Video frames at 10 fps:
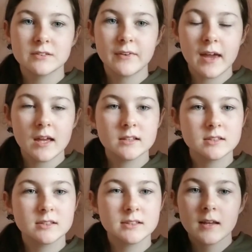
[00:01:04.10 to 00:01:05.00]

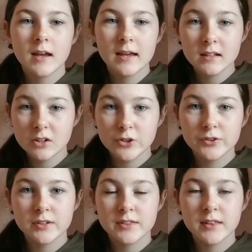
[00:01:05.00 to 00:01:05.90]
kittens
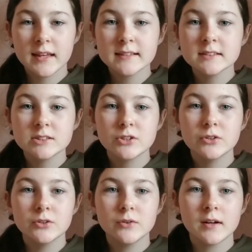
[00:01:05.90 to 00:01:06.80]
include things
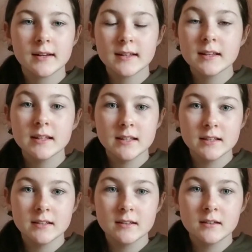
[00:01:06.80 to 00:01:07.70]
to
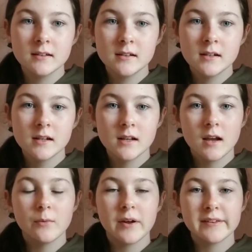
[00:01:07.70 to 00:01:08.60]
clean
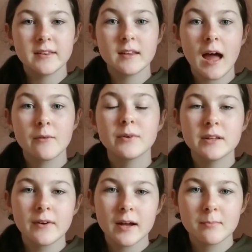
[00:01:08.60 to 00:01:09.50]
with. I
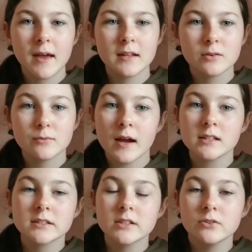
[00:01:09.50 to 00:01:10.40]
really recommend
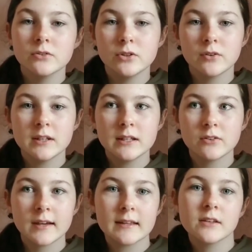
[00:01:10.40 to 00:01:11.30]
Rescue. You can
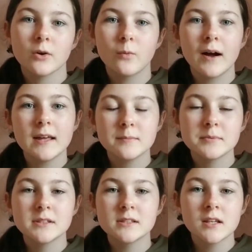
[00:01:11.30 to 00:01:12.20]
either get their
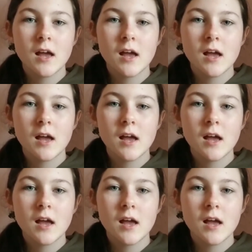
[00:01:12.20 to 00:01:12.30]
wipes,